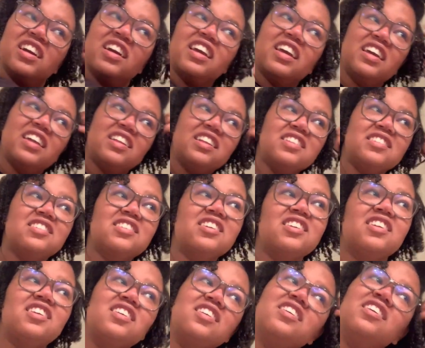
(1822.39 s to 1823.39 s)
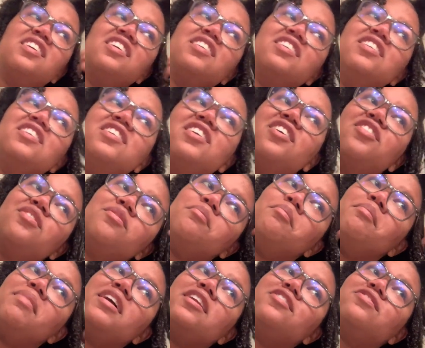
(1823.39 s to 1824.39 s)
and it's gonna, you know,
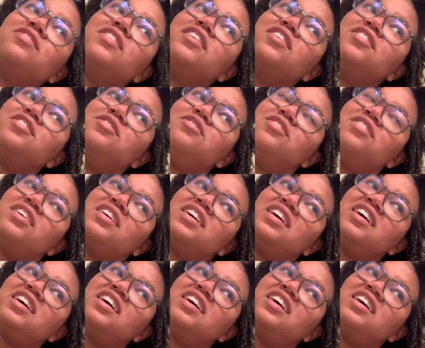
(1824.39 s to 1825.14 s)
benefit you.